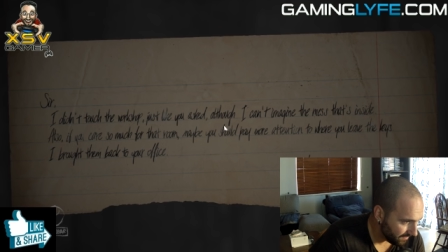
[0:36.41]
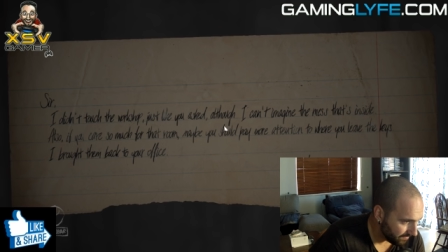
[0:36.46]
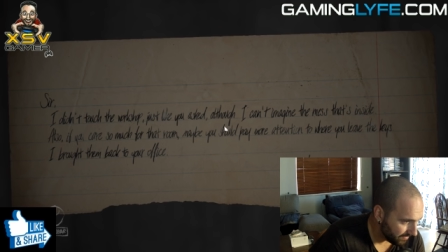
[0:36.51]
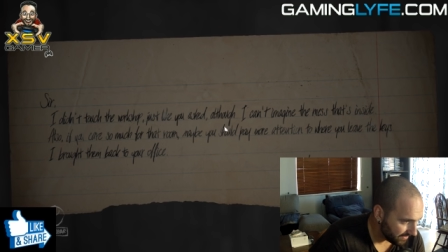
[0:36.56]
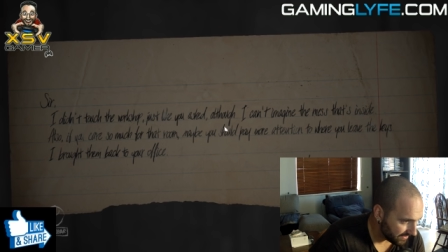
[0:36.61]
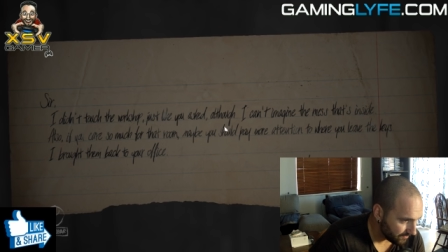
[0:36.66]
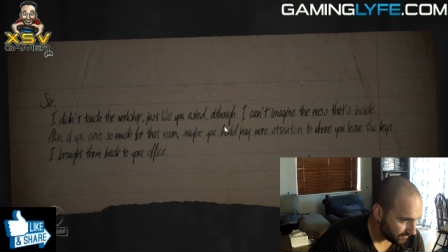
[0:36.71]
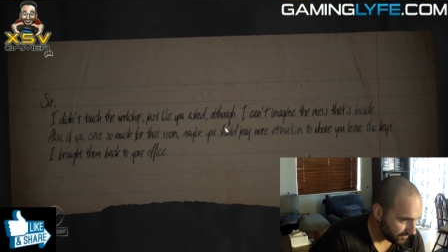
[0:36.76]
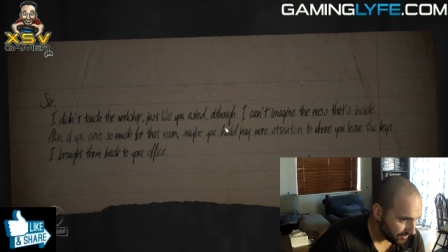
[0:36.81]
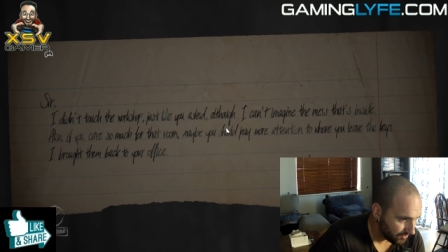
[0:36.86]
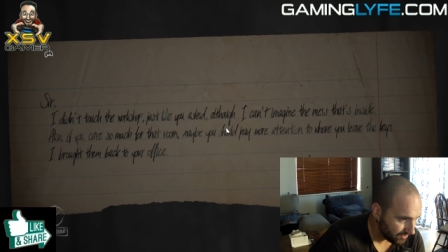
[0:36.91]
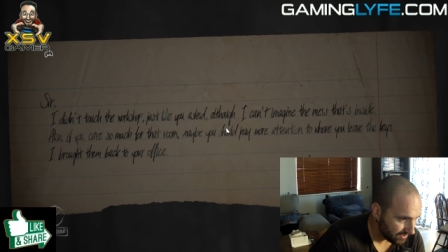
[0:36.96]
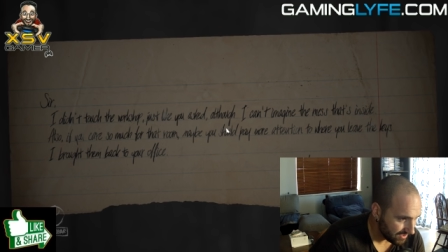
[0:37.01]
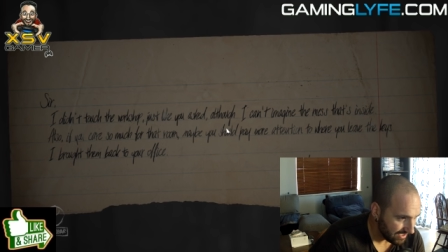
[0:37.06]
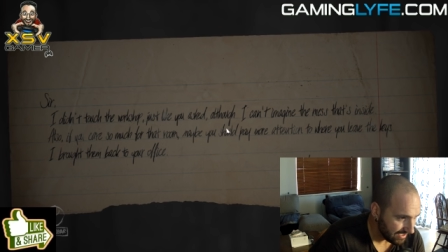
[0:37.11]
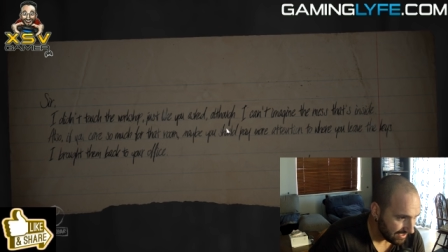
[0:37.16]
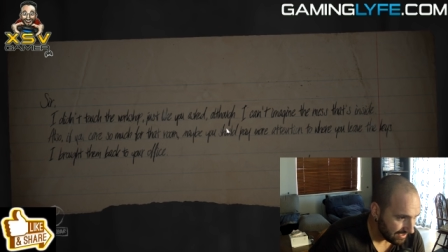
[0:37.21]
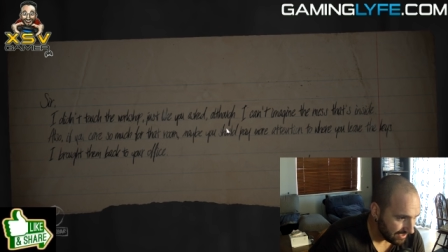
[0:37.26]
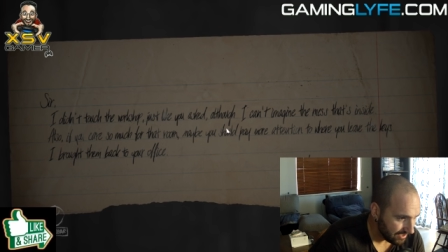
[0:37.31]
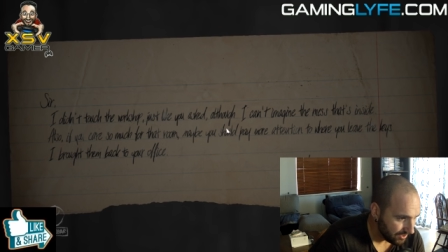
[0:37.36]
But when you
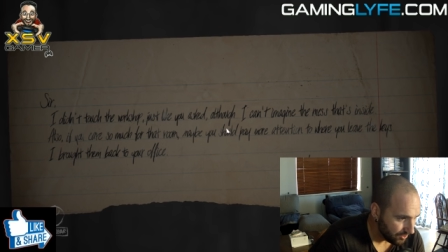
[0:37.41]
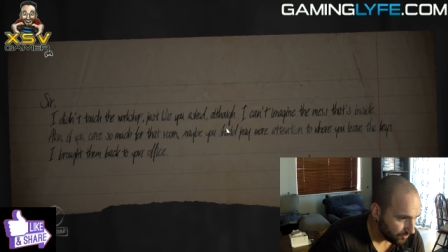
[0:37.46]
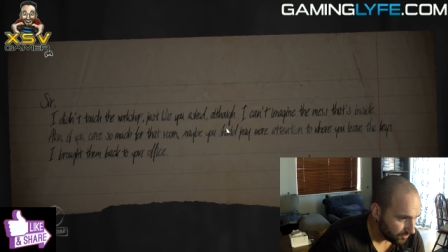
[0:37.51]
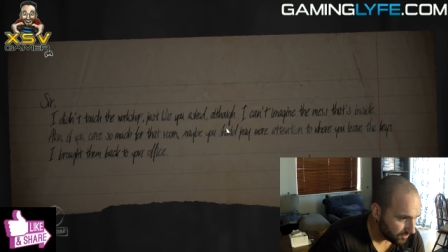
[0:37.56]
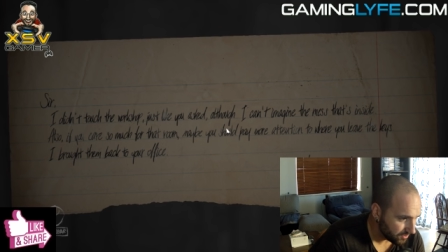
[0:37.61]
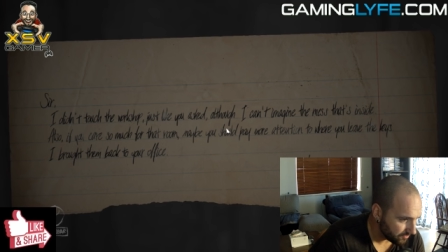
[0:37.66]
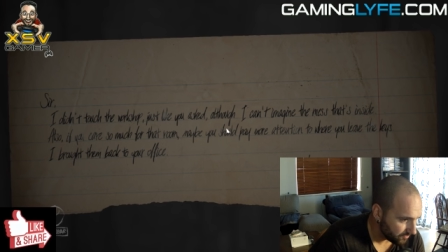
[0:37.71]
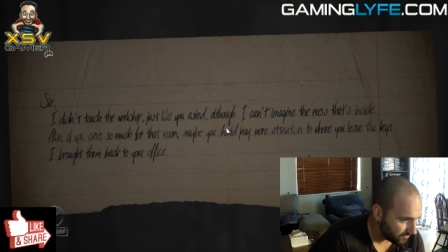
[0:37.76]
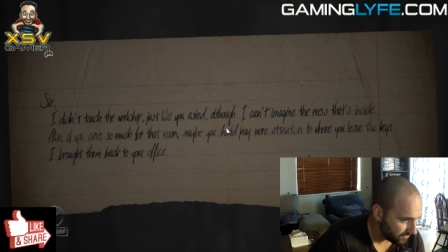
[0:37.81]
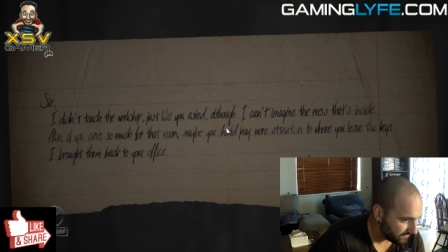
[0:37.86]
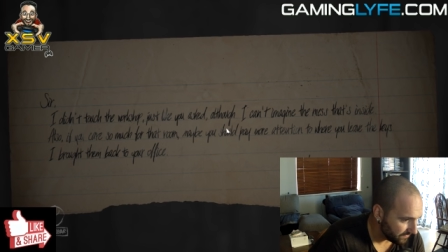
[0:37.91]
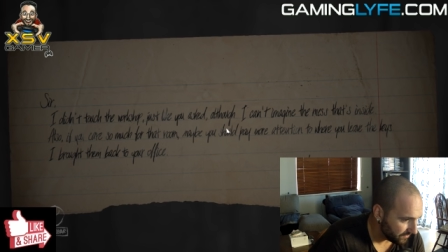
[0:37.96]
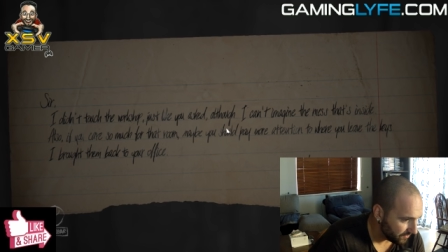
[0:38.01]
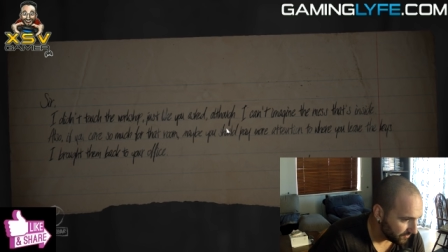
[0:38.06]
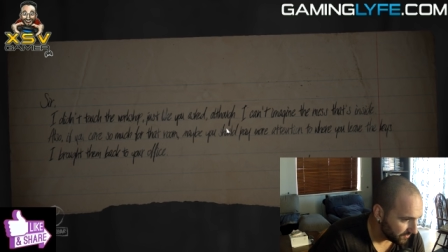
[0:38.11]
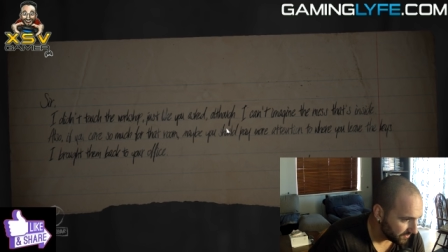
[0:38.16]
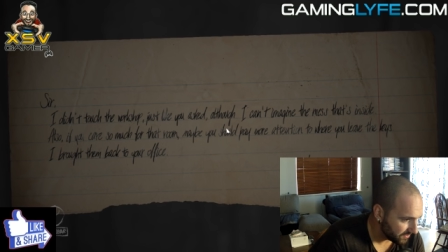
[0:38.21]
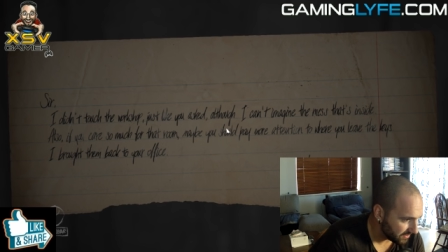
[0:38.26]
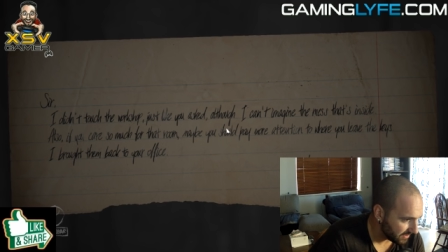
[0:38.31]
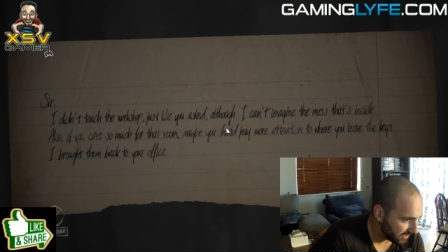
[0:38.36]
see the user
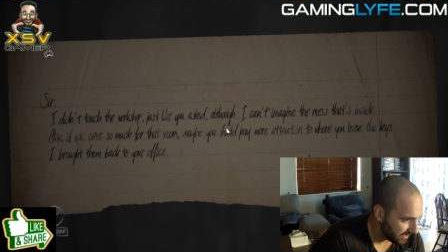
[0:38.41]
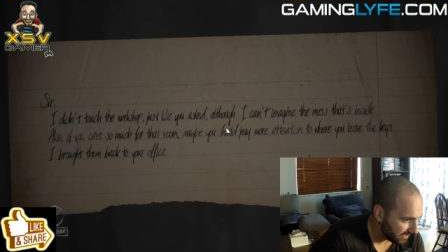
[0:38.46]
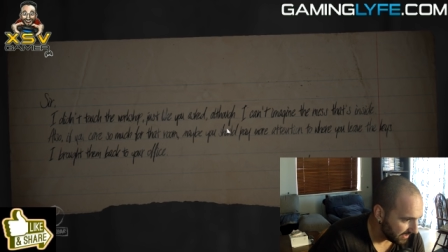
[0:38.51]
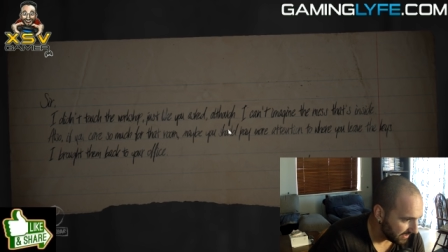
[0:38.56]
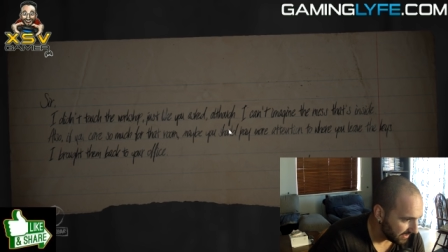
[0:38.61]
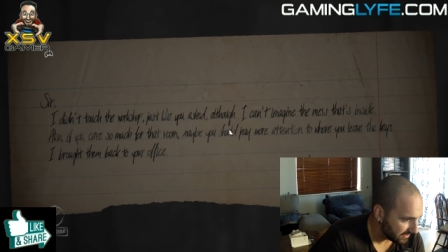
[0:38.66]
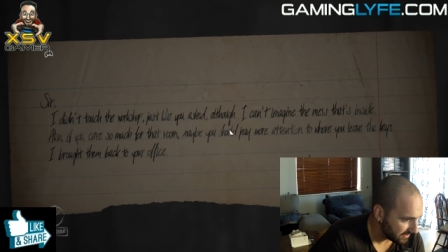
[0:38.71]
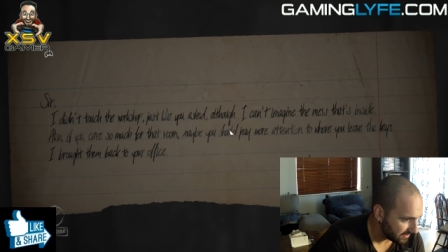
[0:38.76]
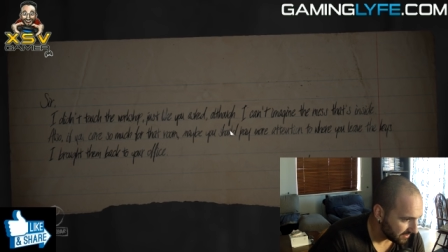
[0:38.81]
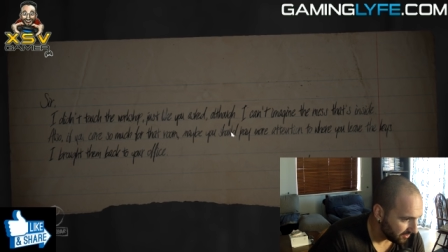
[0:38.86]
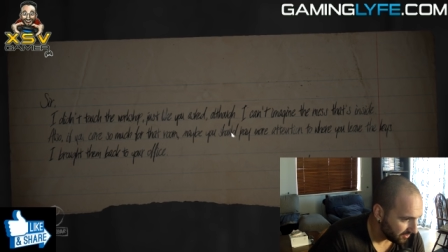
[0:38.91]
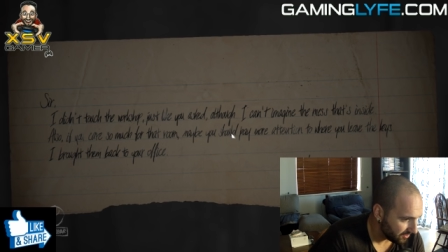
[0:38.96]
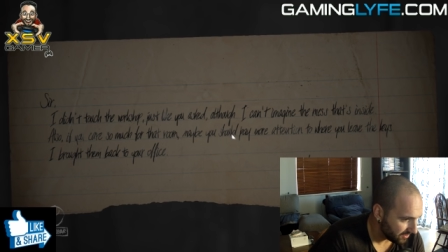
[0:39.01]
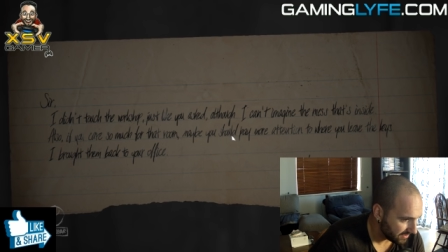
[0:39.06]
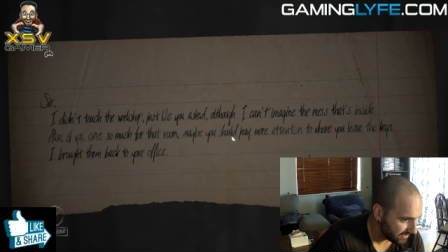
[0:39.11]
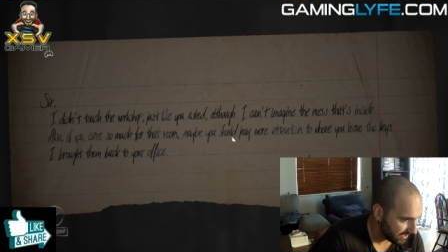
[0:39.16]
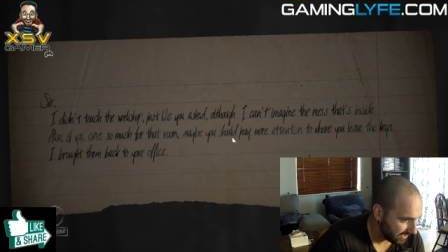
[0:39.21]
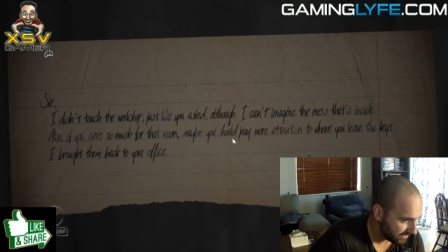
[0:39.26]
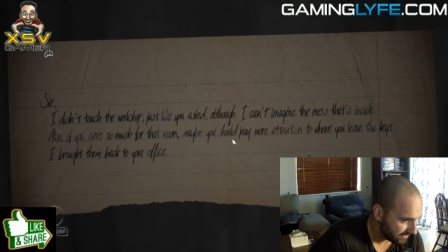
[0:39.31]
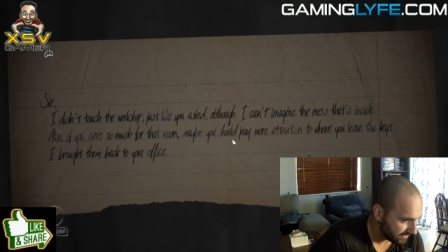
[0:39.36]
reviews, there's a lot
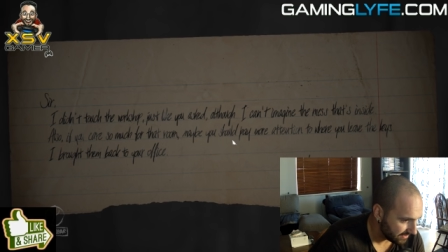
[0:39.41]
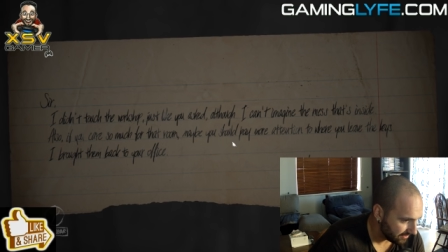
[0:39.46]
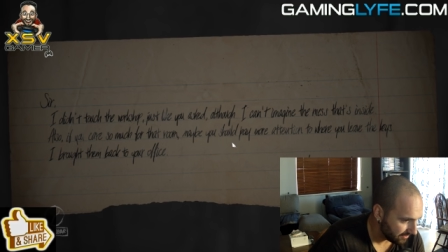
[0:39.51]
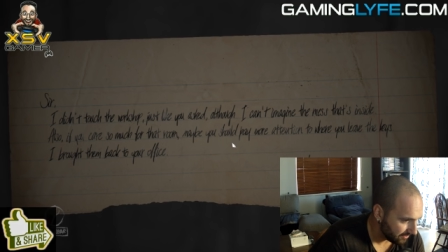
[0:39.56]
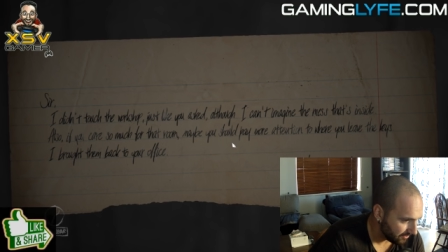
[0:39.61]
of tens and a